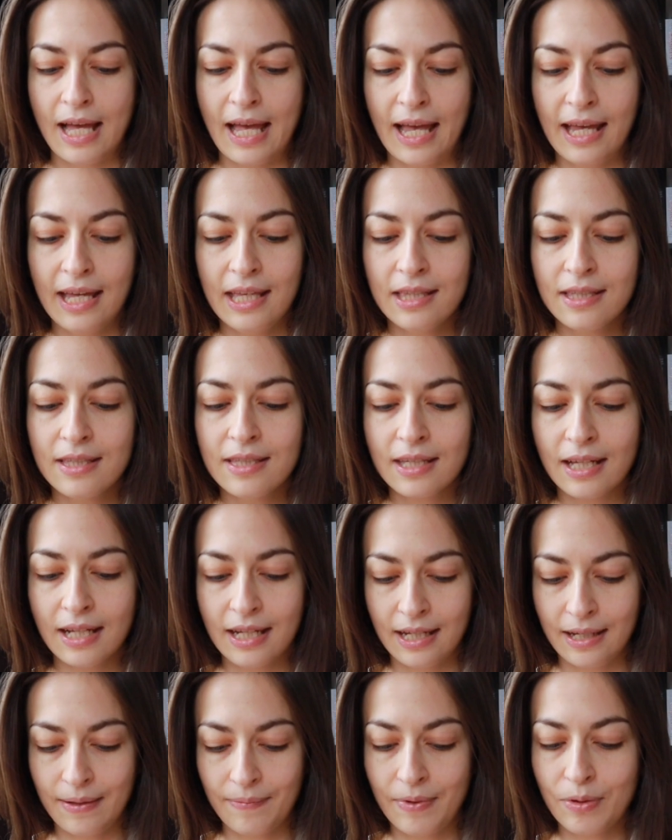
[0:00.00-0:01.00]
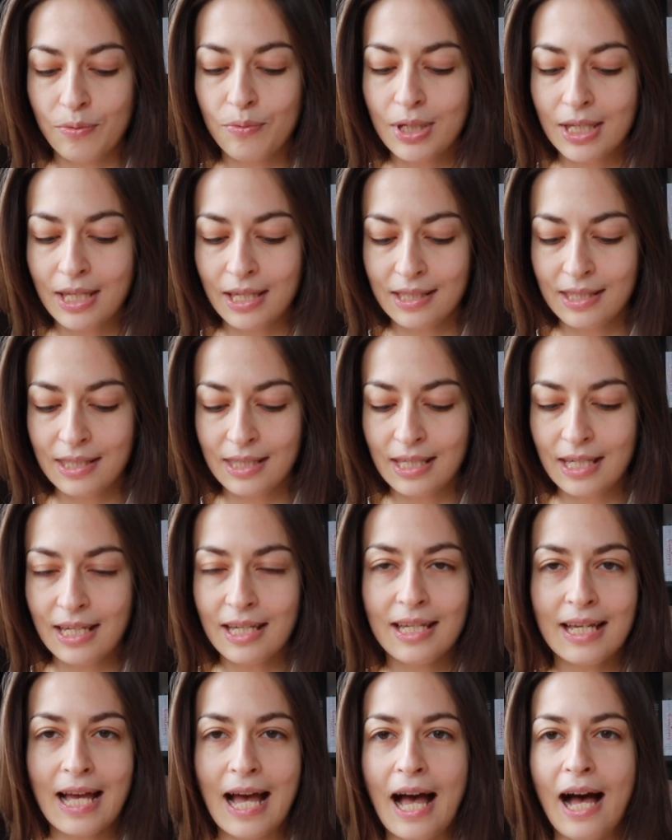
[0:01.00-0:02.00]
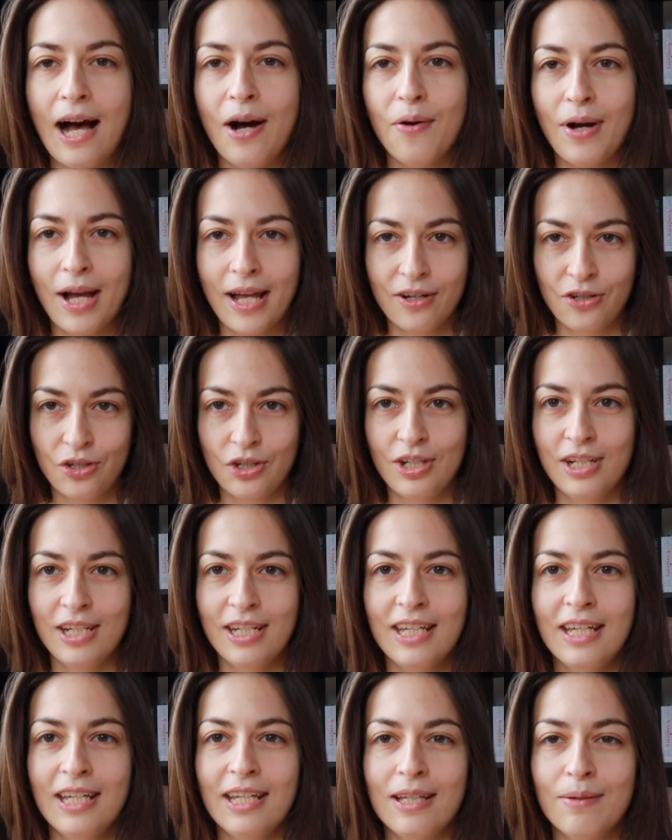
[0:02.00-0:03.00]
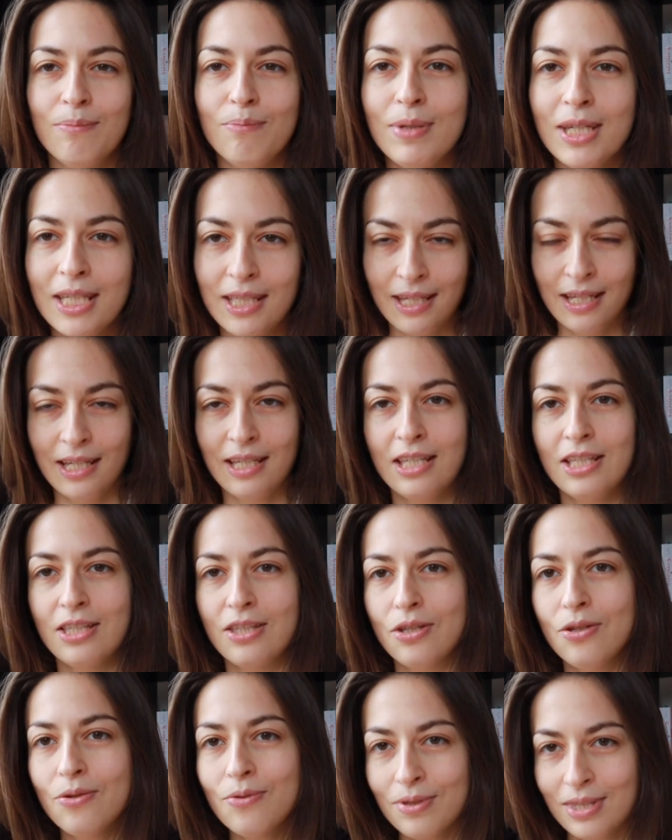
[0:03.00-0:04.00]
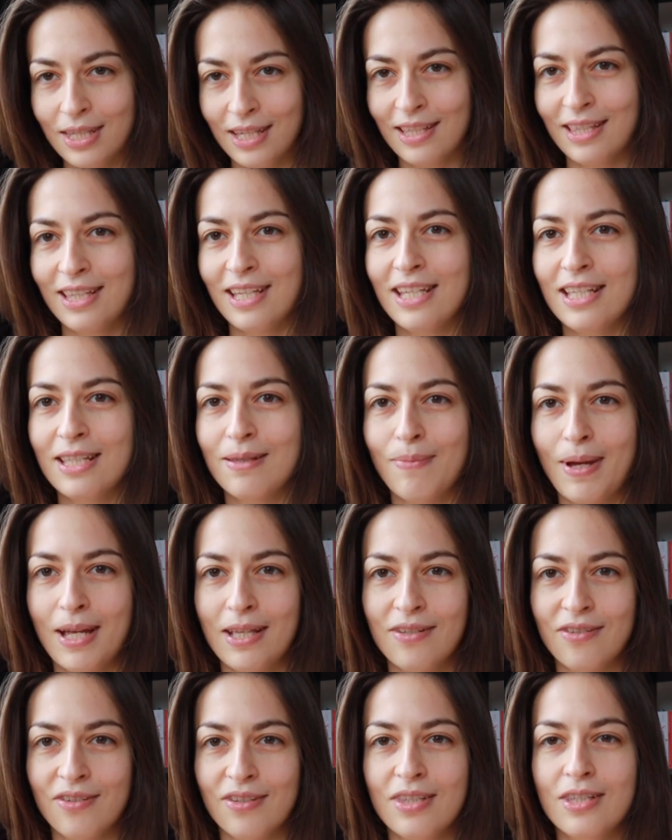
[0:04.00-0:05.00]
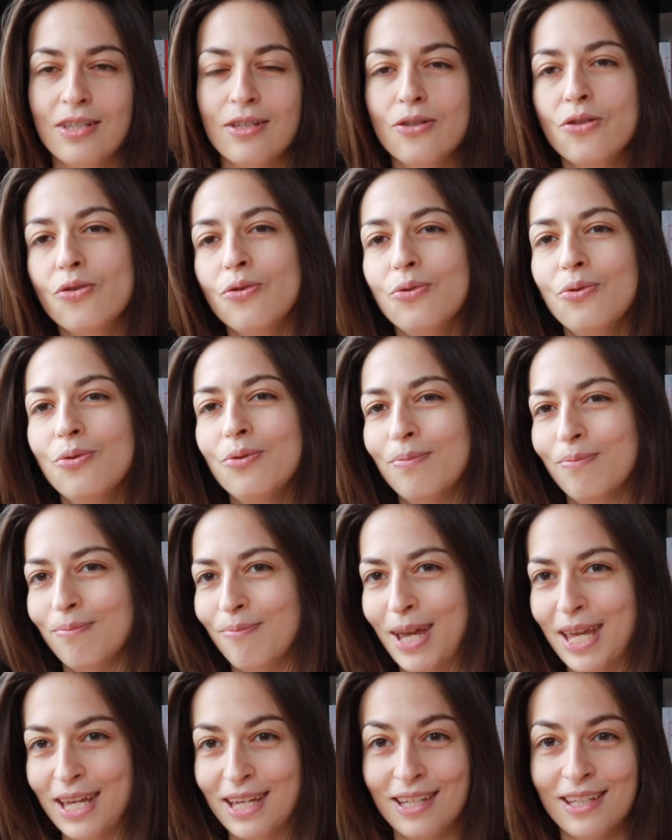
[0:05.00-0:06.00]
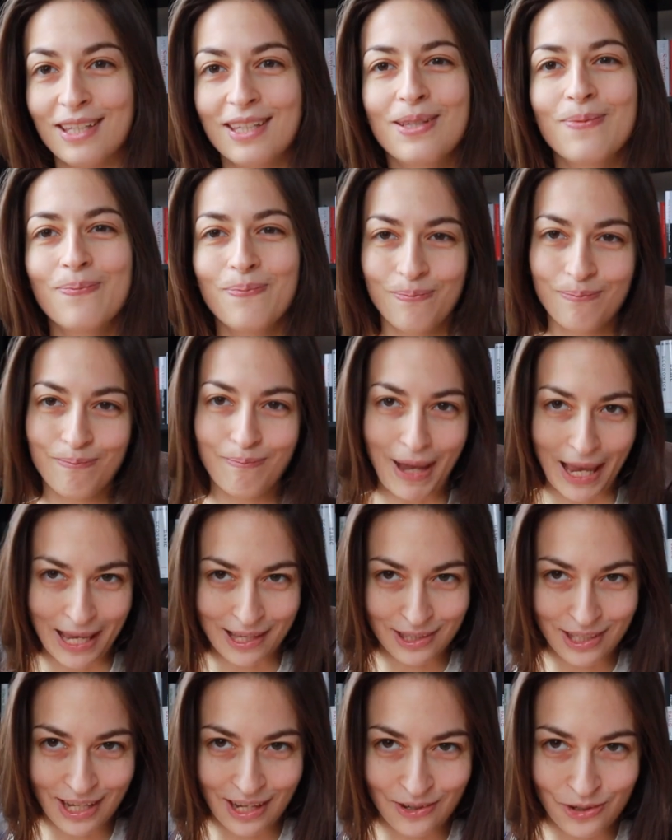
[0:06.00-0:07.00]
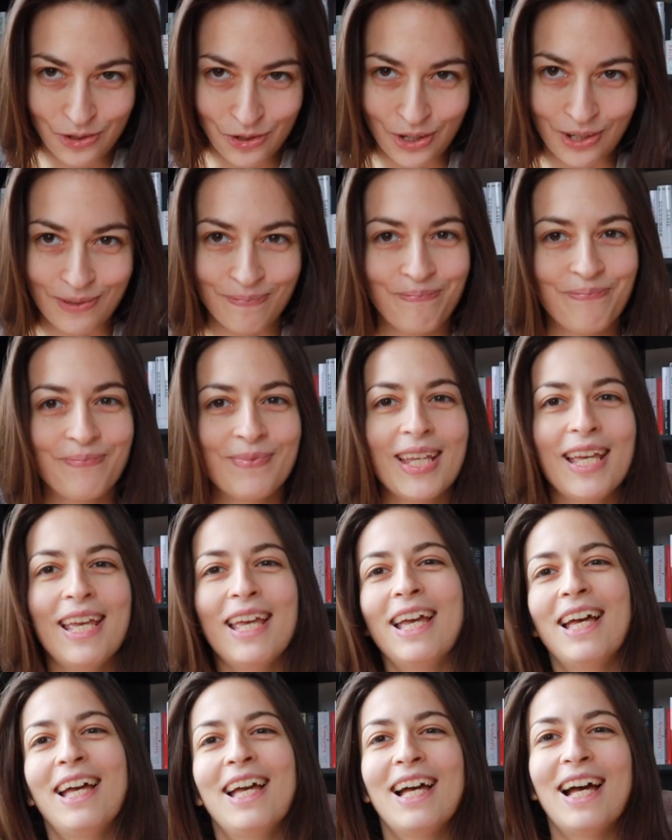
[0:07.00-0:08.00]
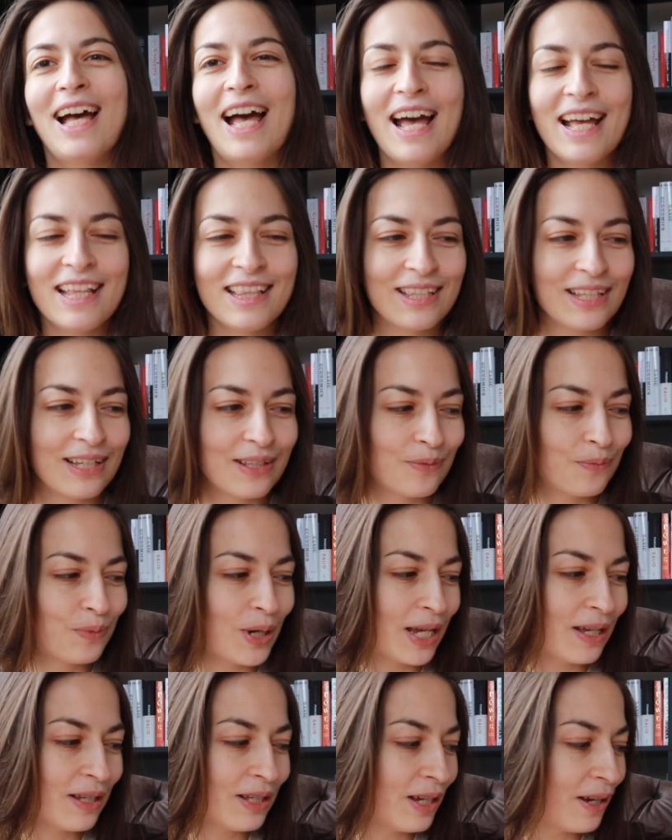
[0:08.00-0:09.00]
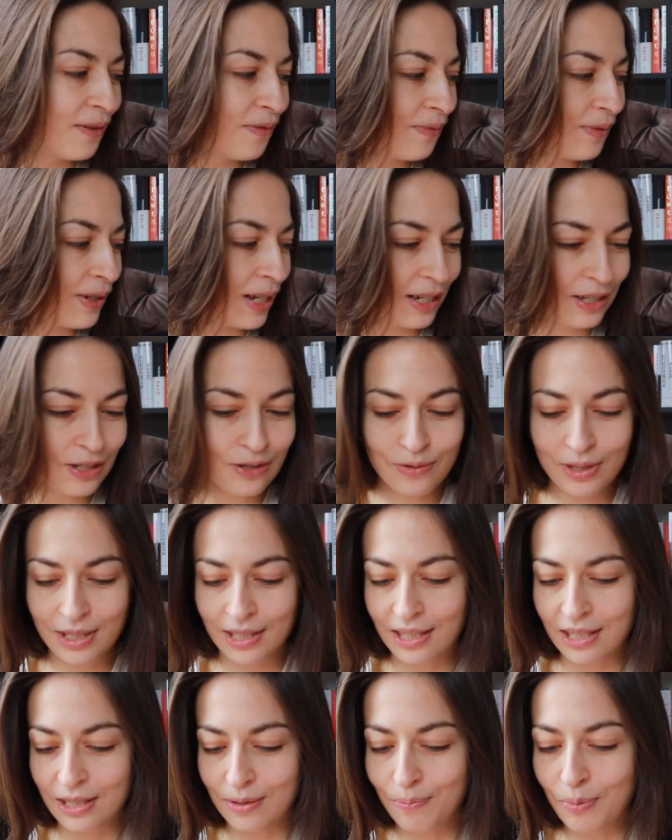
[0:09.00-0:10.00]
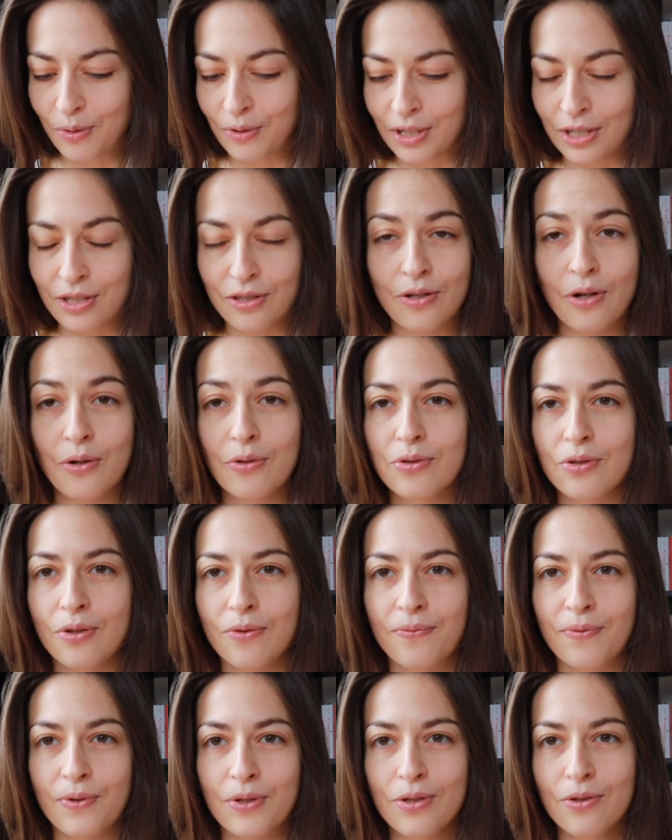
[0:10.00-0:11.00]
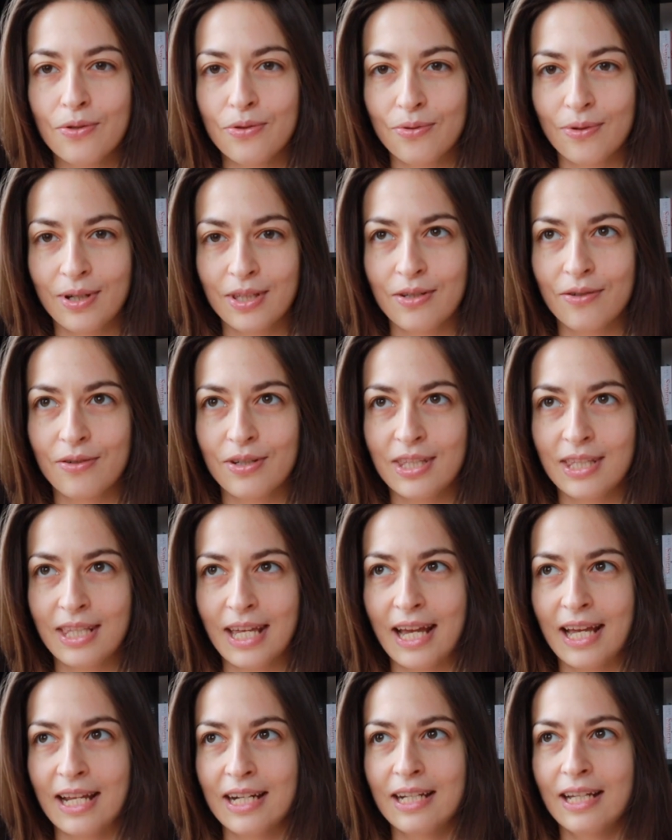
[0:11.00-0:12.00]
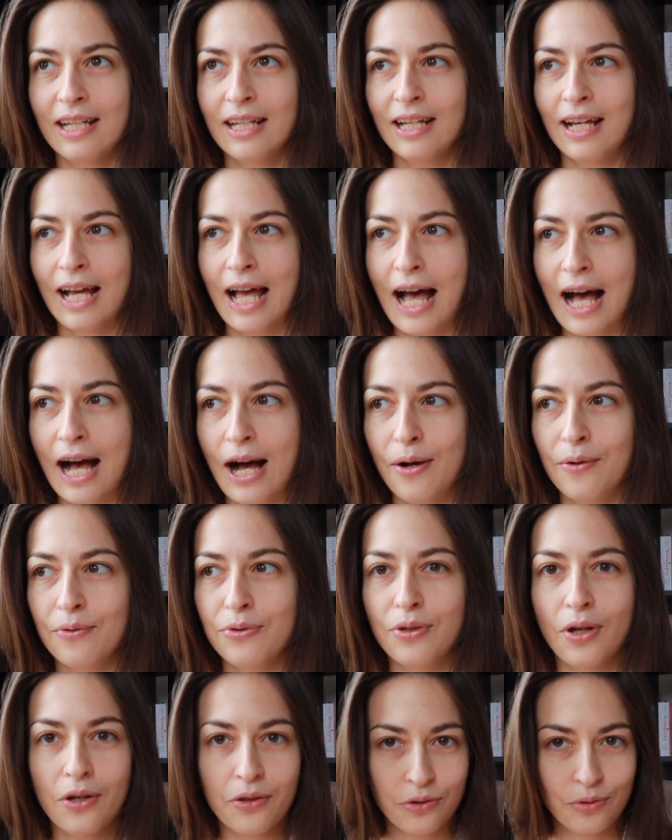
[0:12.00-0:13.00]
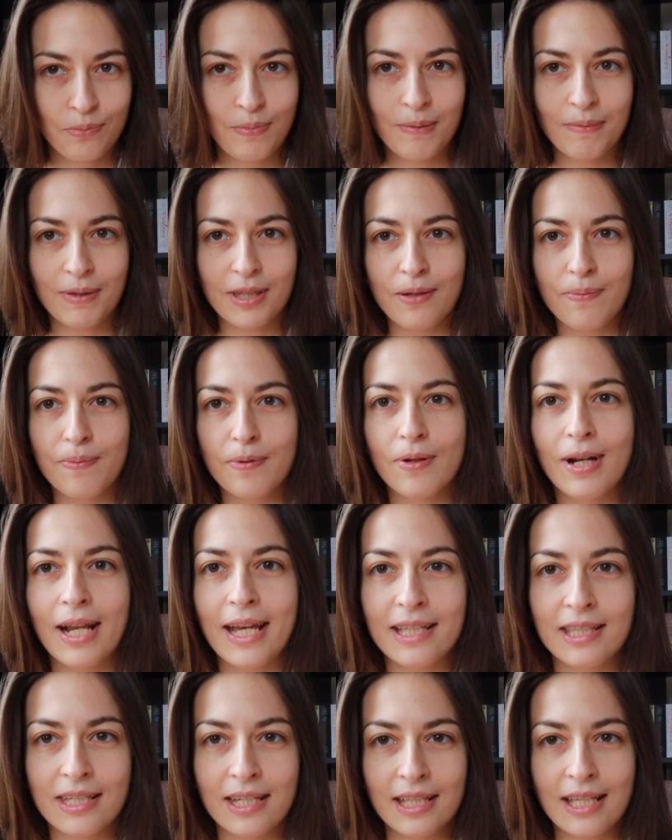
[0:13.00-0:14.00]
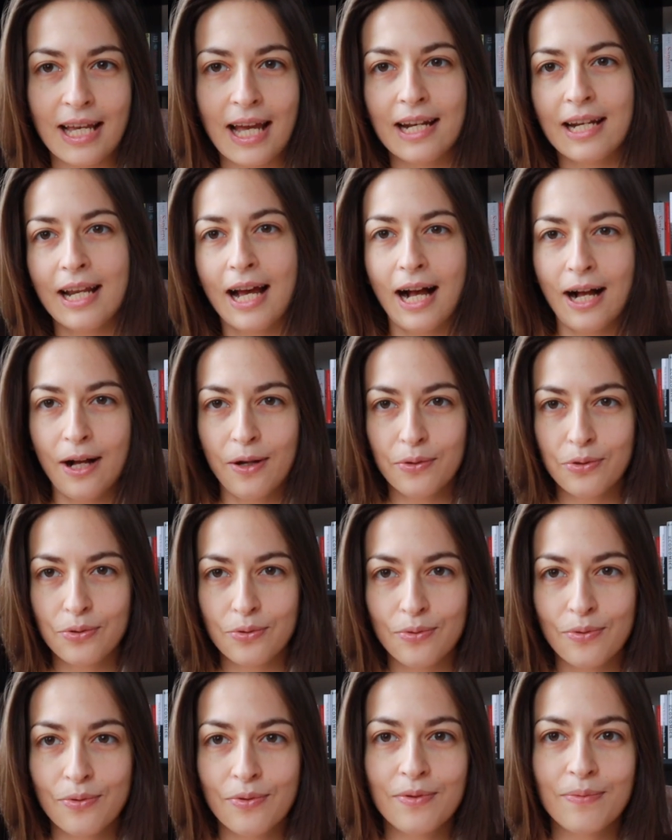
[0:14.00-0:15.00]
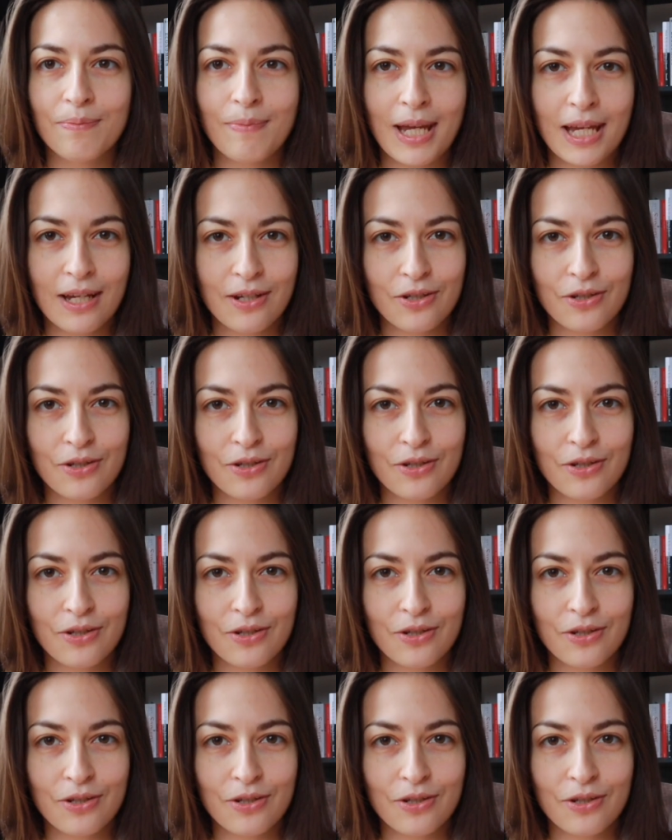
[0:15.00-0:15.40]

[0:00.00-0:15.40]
and uh, we can see how actually media is using these methods to make us pay attention and way of uh, using this book is also for you to understand how not to be manipulated and how to make